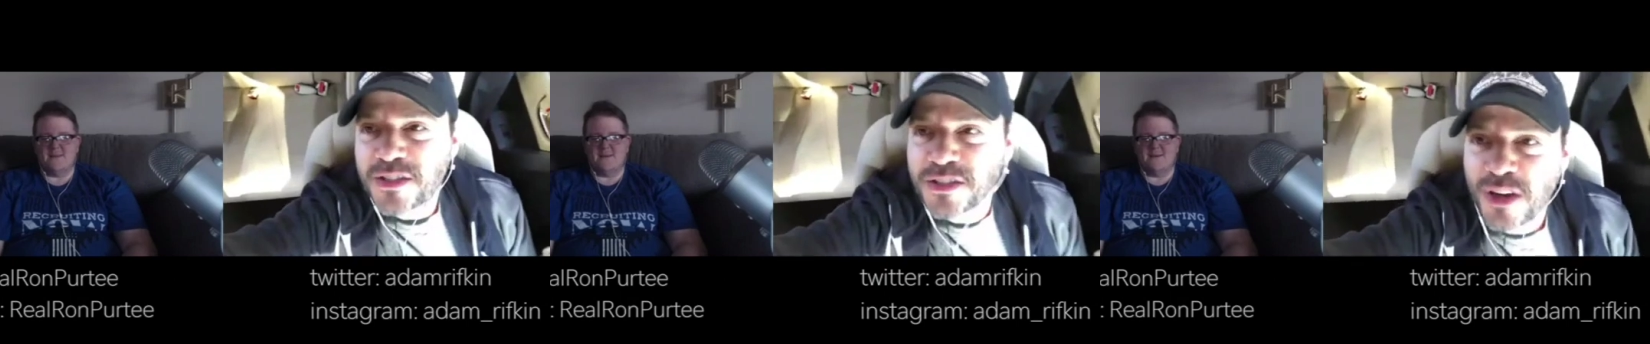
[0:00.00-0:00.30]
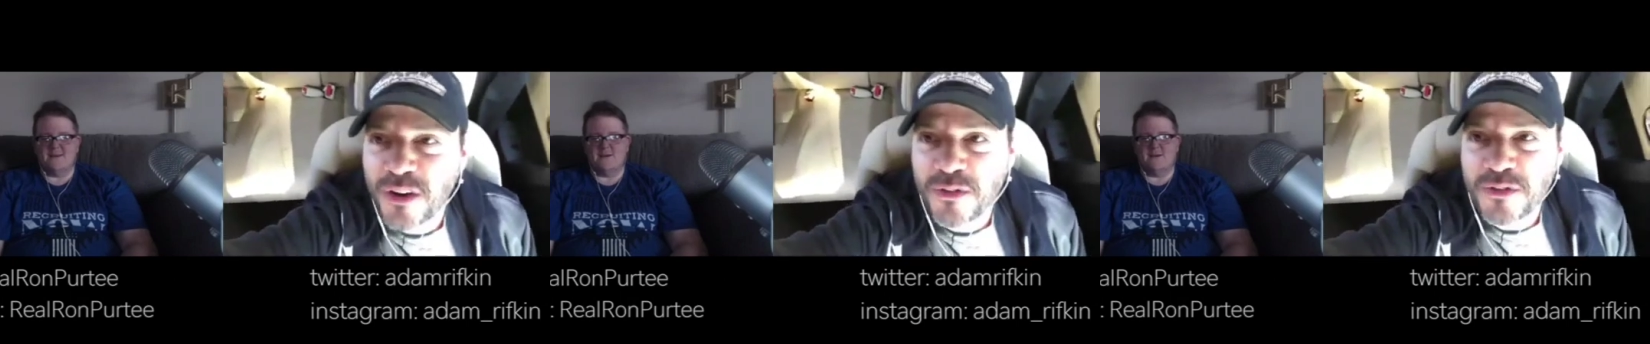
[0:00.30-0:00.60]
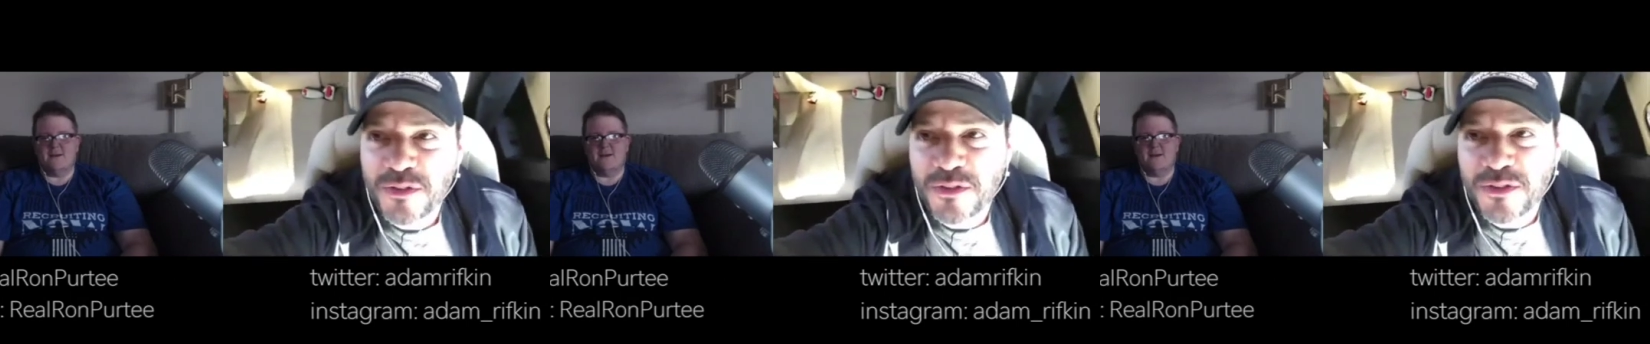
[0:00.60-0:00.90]
Speaker 1: So
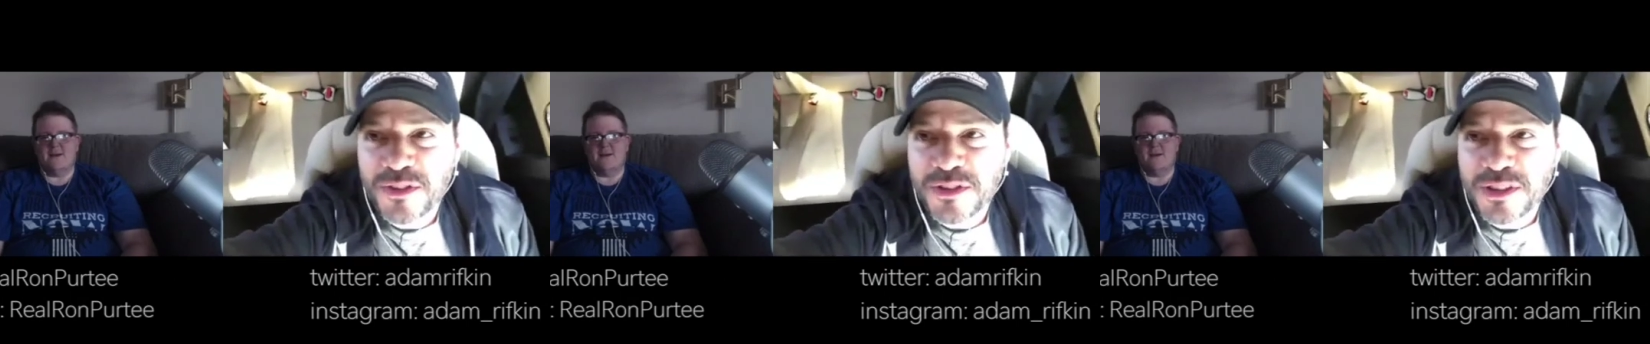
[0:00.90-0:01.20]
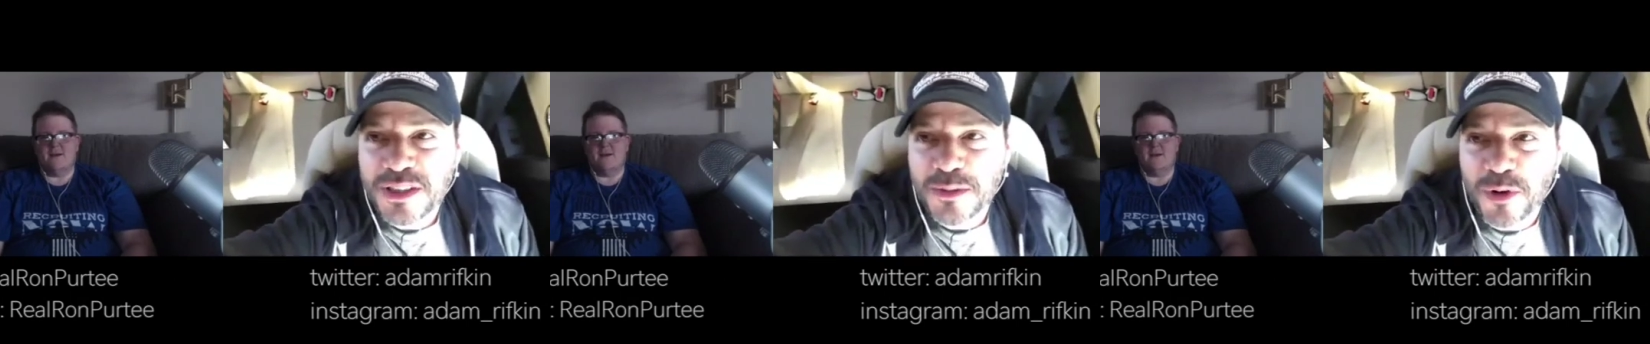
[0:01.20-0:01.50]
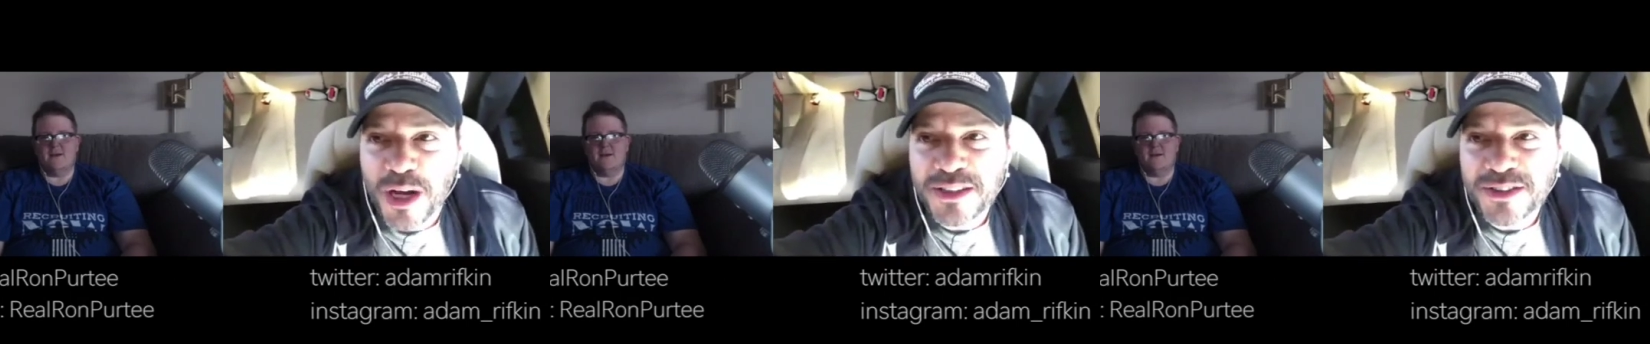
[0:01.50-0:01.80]
it's a little
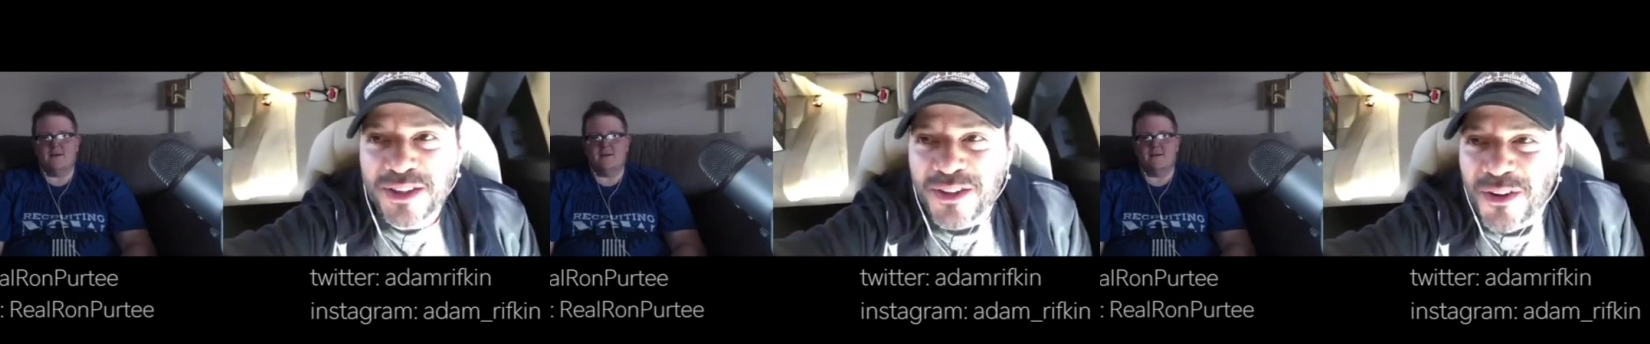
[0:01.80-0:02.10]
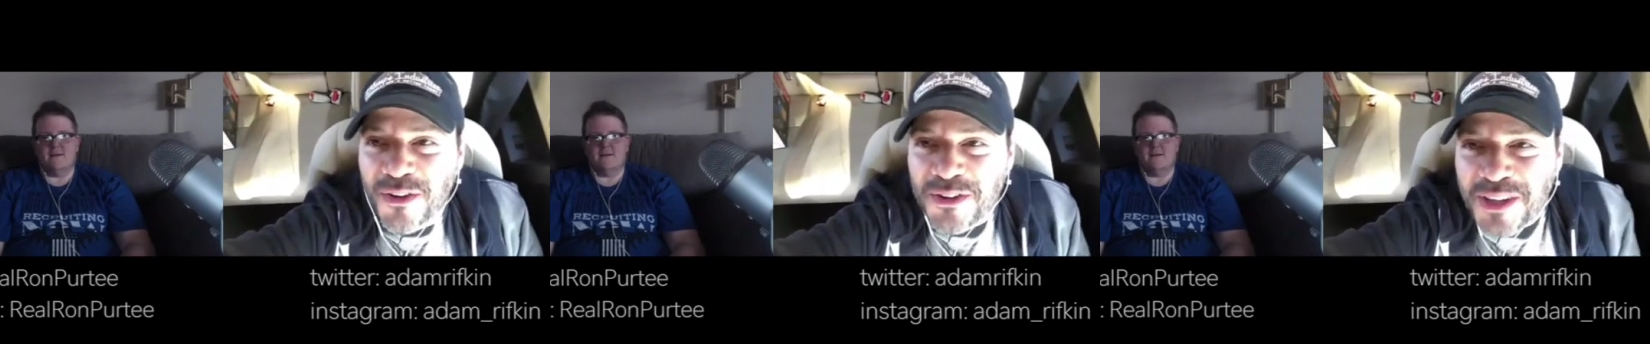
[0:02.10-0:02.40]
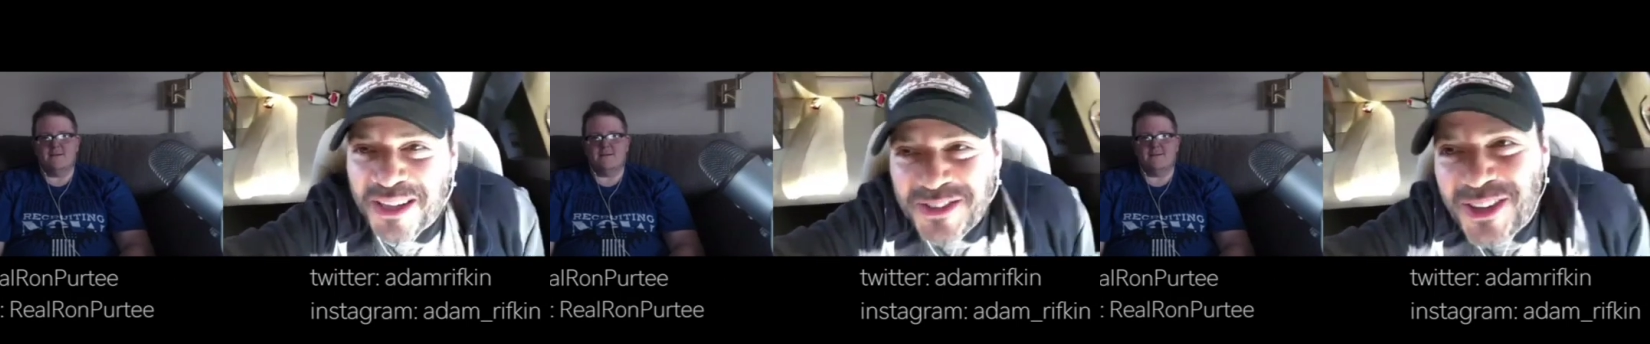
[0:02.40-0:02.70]
bright still. Hold
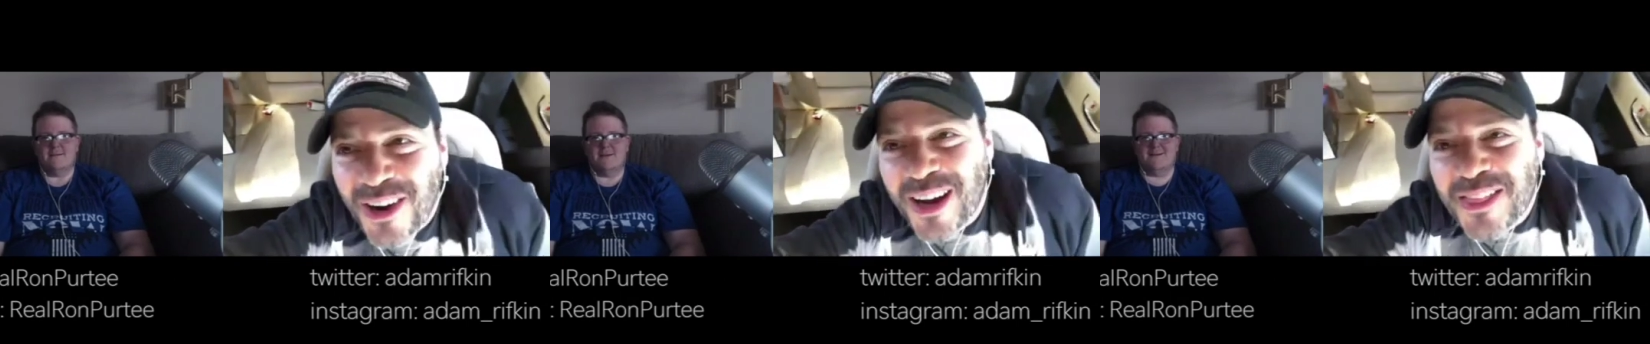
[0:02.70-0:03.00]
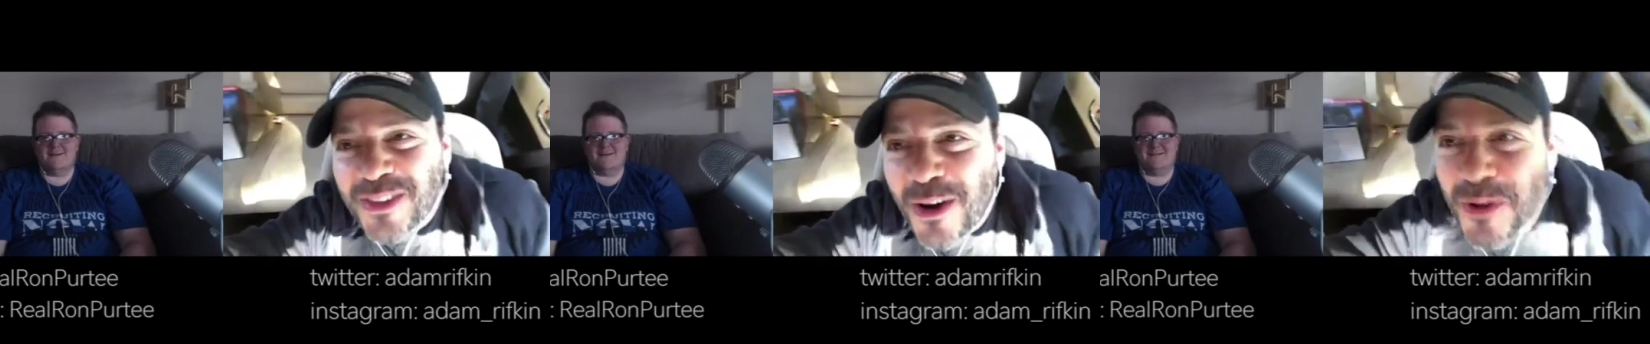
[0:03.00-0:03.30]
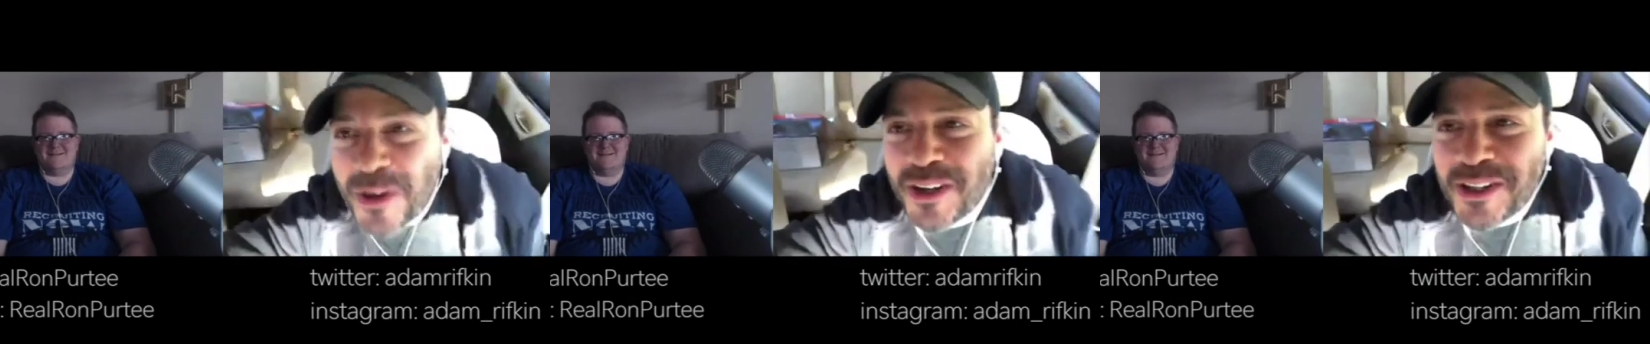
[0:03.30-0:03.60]
on. Sorry. I
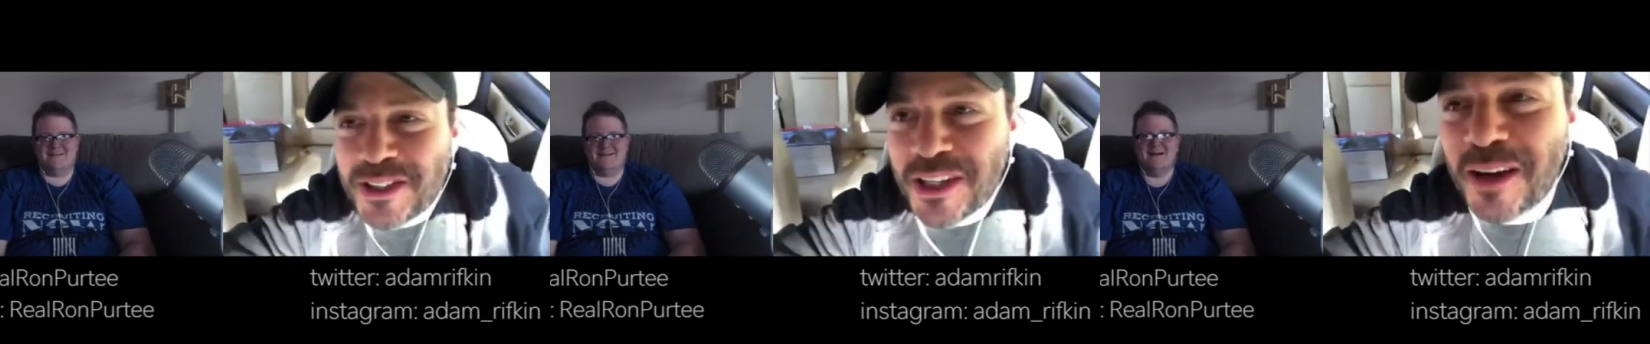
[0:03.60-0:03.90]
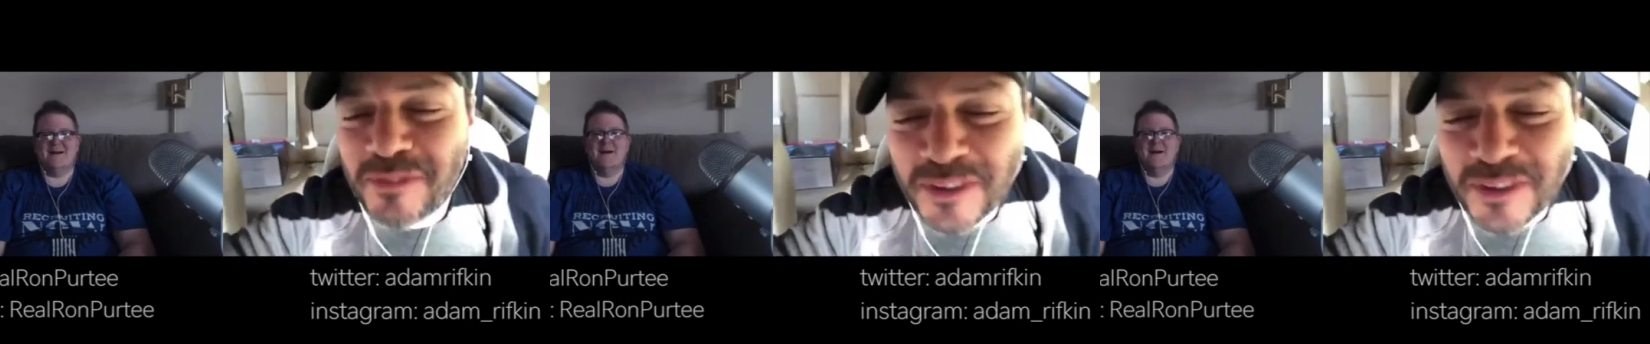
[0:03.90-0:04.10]
thought we were in good shape.